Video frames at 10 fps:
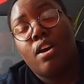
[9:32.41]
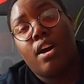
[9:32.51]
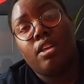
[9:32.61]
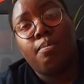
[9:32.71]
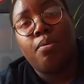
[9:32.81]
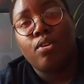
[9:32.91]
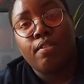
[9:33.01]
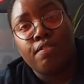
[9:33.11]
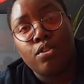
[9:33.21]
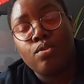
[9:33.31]
you put
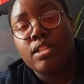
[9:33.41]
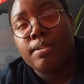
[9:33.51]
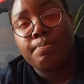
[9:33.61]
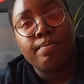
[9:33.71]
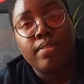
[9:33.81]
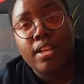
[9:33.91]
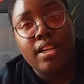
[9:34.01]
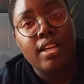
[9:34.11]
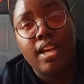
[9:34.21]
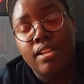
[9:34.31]
your fuse in,
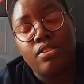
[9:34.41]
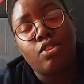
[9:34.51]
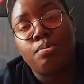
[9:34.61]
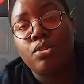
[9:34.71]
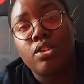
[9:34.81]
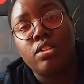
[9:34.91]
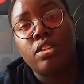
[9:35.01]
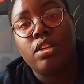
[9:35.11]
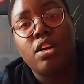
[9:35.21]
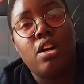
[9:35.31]
and then jobs are good
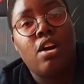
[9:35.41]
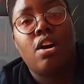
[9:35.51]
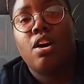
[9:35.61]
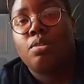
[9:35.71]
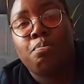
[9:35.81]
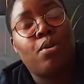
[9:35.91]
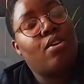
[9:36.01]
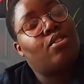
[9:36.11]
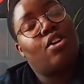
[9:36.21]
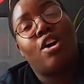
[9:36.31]
and put it
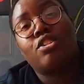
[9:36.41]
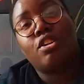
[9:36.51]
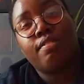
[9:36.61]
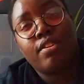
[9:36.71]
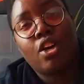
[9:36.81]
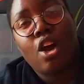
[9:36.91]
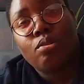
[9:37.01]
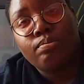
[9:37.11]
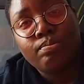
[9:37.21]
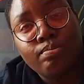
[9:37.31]
on charge and off you go.